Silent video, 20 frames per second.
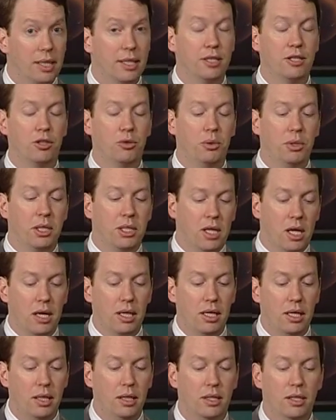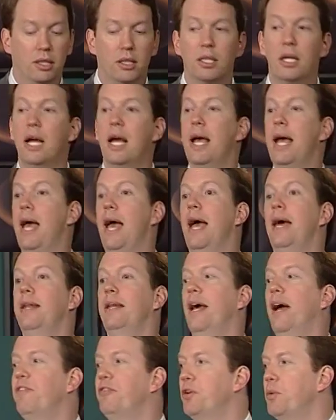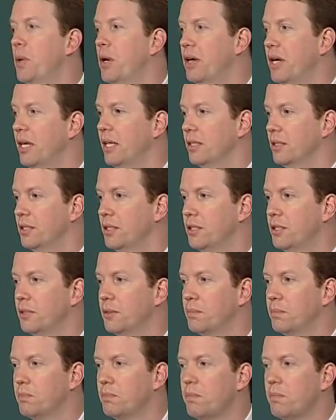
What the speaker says: it is 3 o'clock here and everywhere else.